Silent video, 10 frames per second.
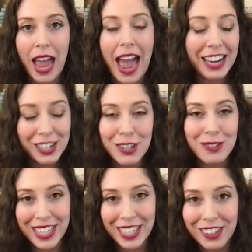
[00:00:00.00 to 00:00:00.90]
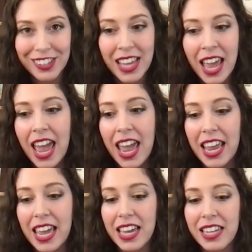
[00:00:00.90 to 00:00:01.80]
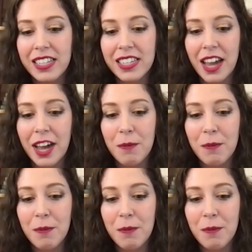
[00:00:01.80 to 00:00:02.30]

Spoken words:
actor reels and